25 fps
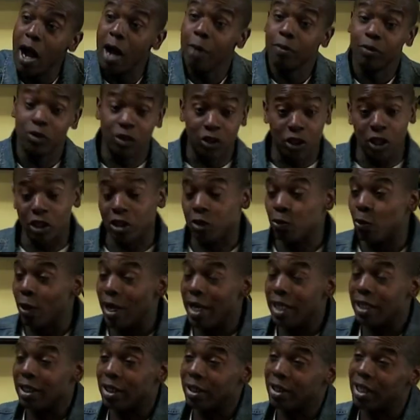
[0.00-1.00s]
I'm just
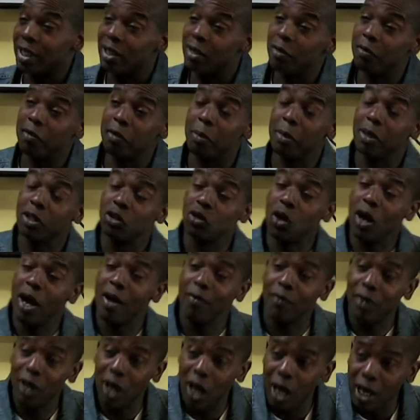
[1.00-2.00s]
waiting to send it for my
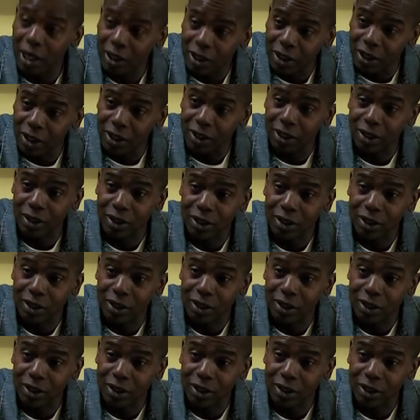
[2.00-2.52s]
driving license.